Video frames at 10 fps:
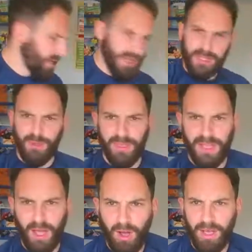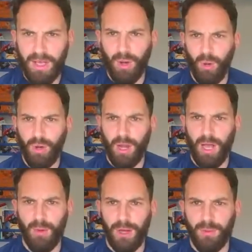Do we think higher or
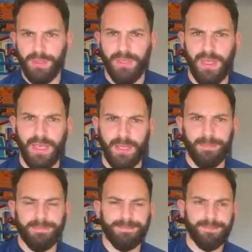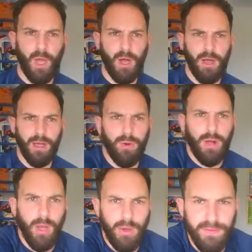lower? What do you think? Higher or
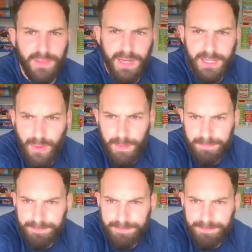lower for the next one?